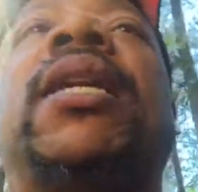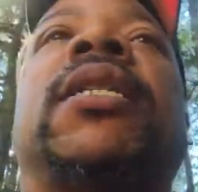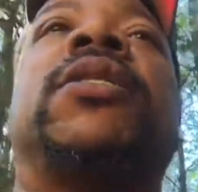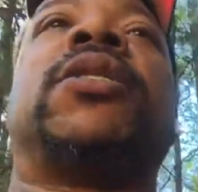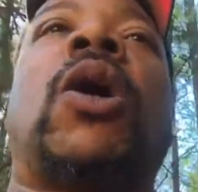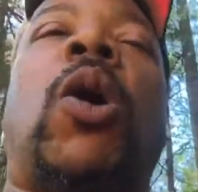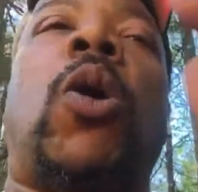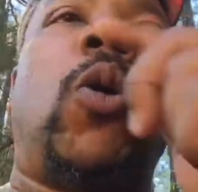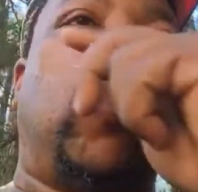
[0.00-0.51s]

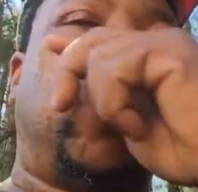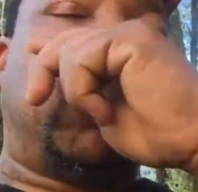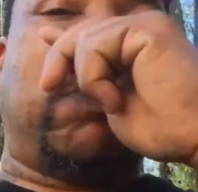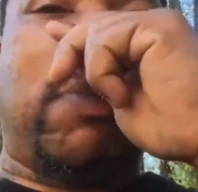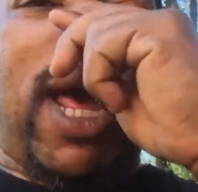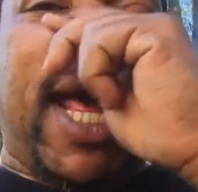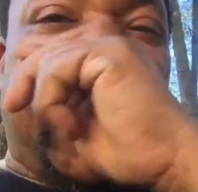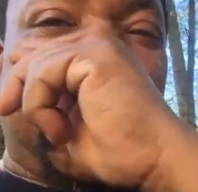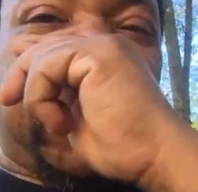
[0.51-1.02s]
his own
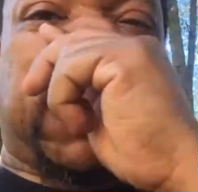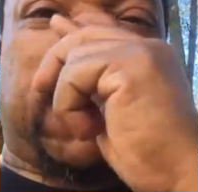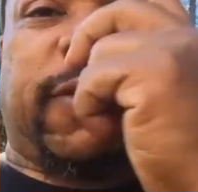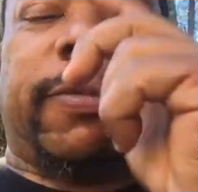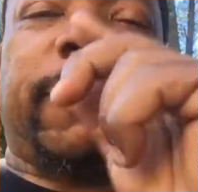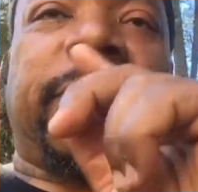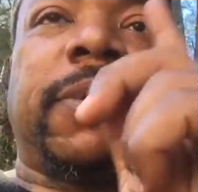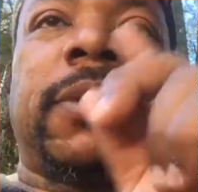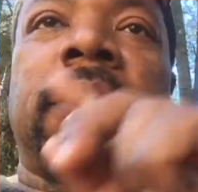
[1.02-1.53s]

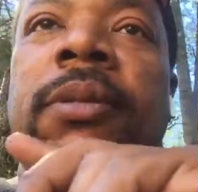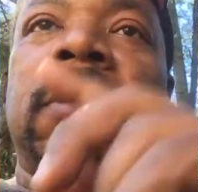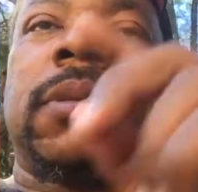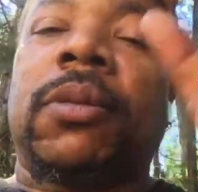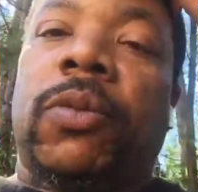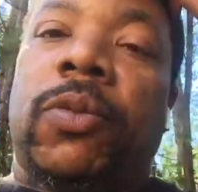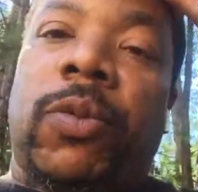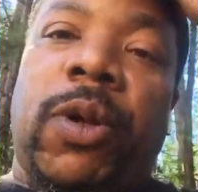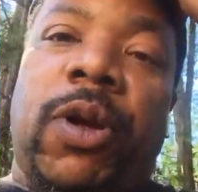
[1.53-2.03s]
master.
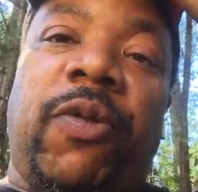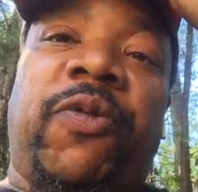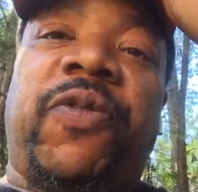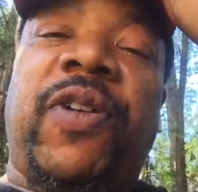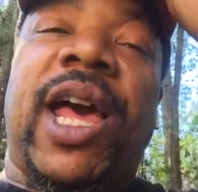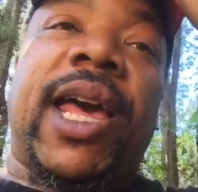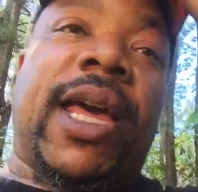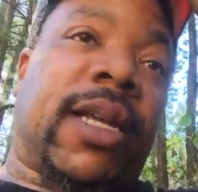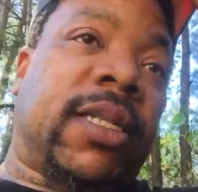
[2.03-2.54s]
Real
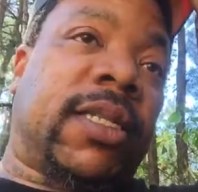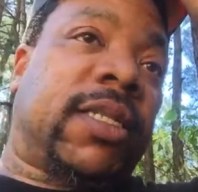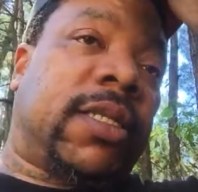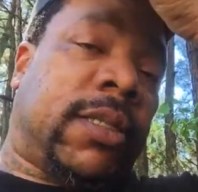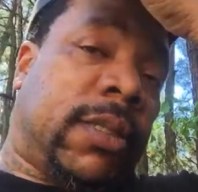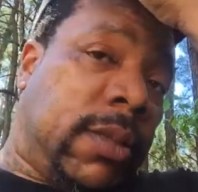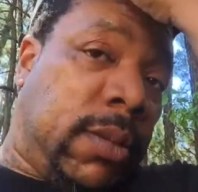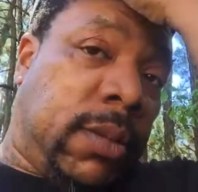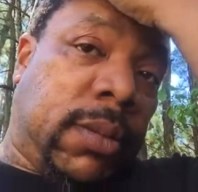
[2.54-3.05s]
facts.